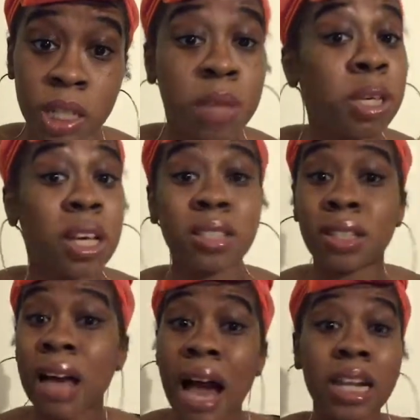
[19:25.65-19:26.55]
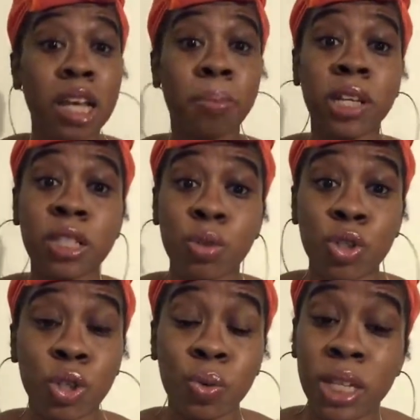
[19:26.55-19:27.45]
Because God ain't pleased
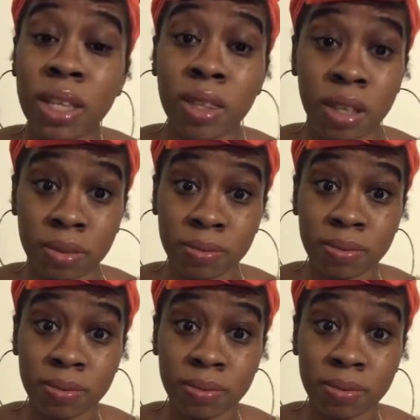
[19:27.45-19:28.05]
with you neither.